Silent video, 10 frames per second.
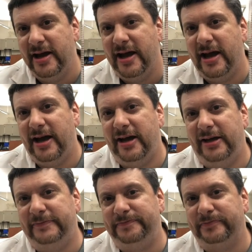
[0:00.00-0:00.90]

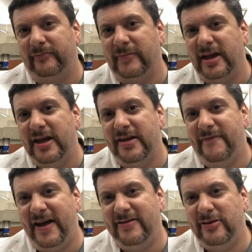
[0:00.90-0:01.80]
If
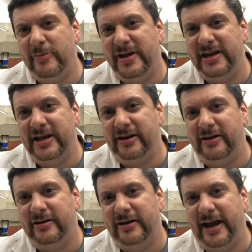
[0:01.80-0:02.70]
I zoom in
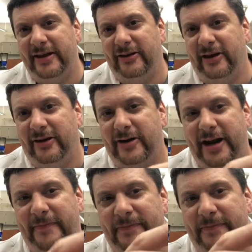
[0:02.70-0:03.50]
here and look, right?